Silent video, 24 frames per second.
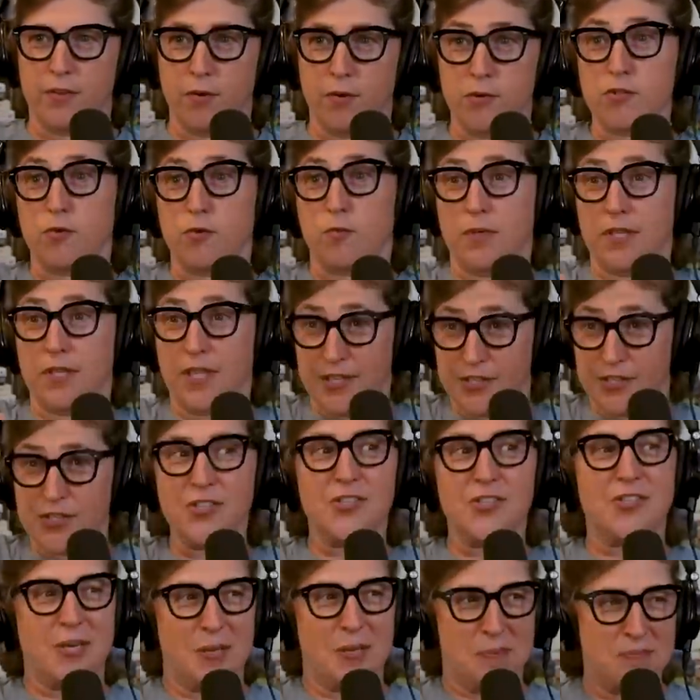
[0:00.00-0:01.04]
those are
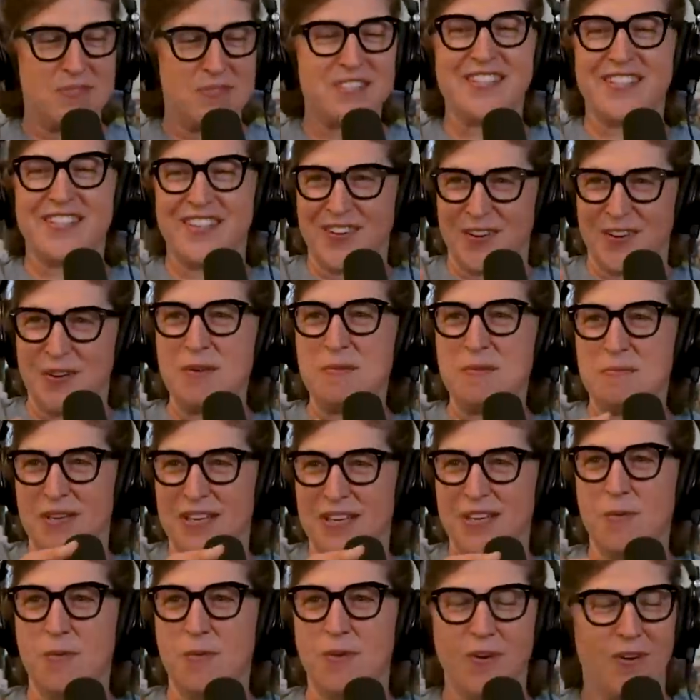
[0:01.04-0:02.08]
relationships you know
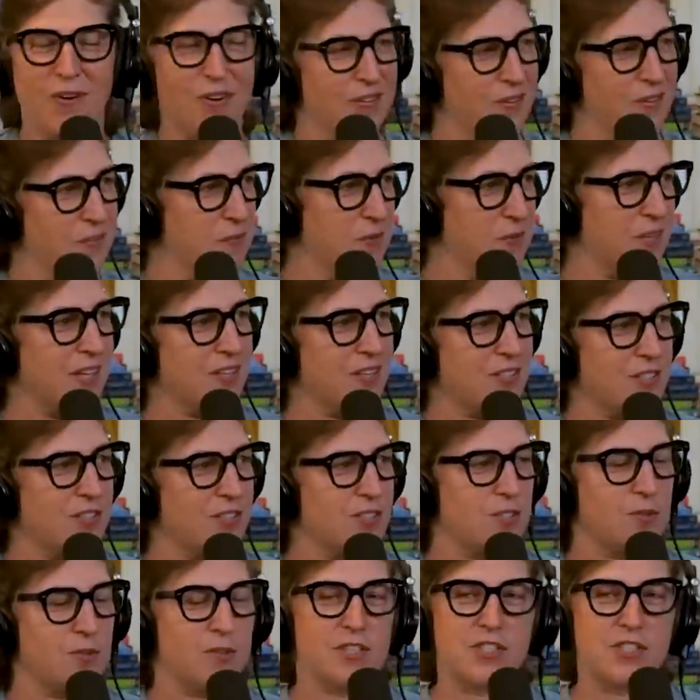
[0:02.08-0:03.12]
meaning we're all in
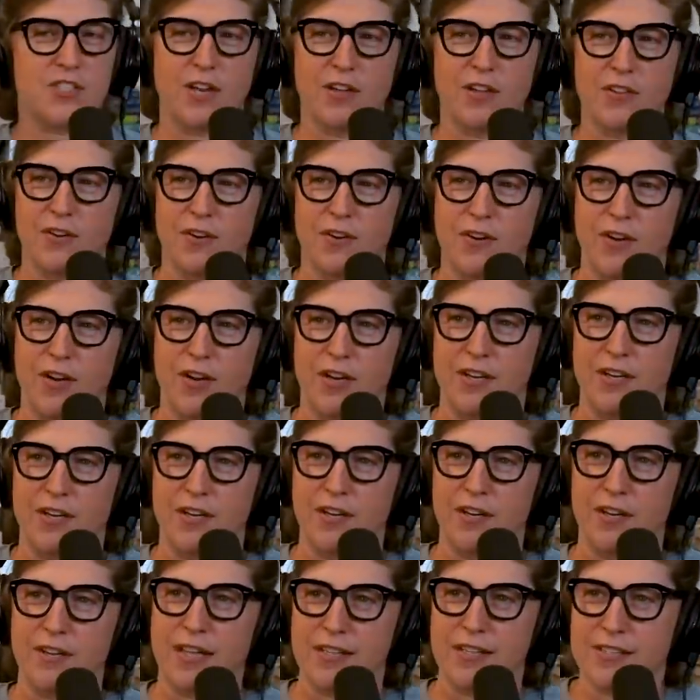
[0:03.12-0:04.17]
relation to each other
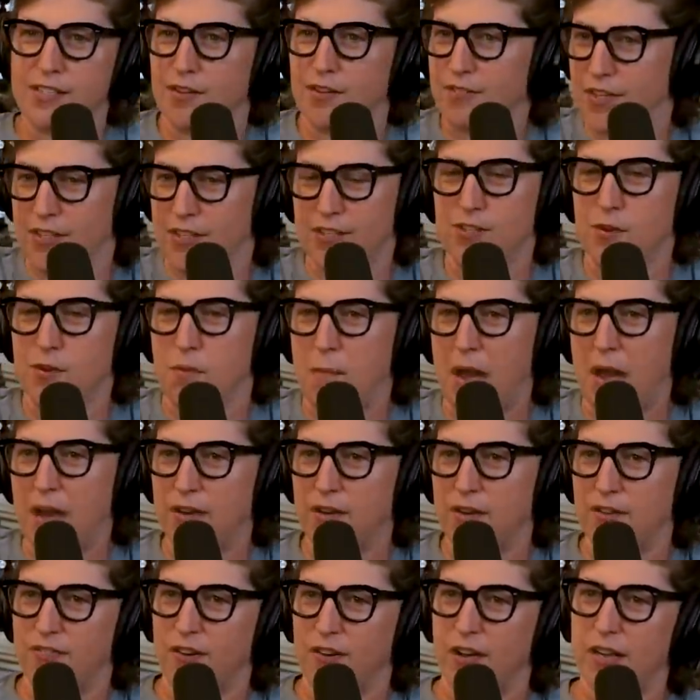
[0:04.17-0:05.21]
and that stuff gets so
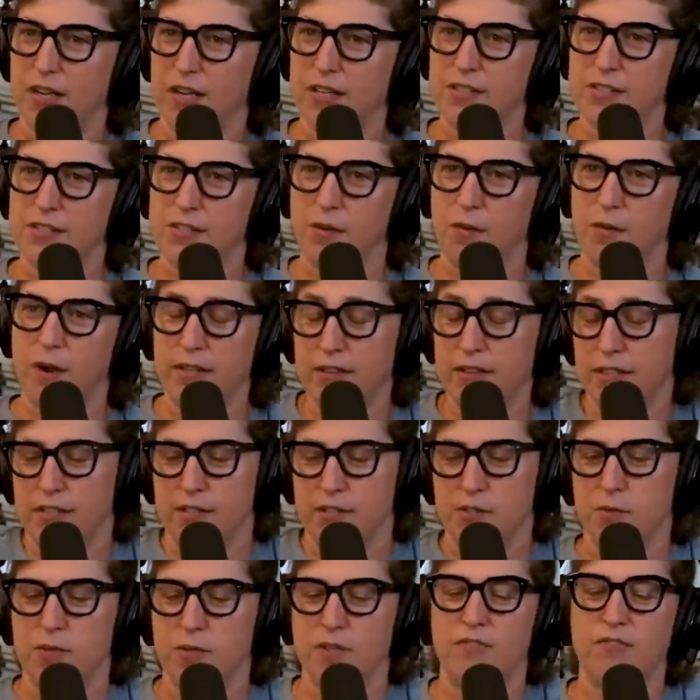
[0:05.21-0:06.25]
magnified so i think
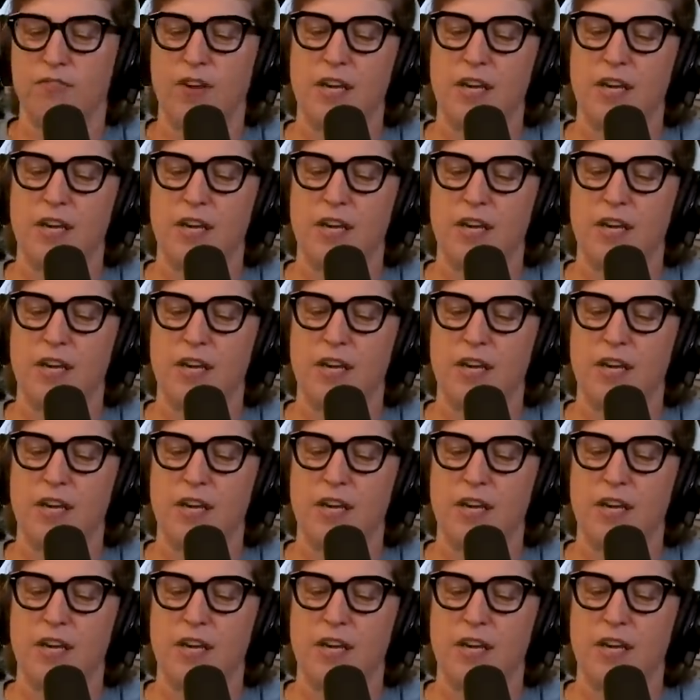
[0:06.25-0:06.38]
that's really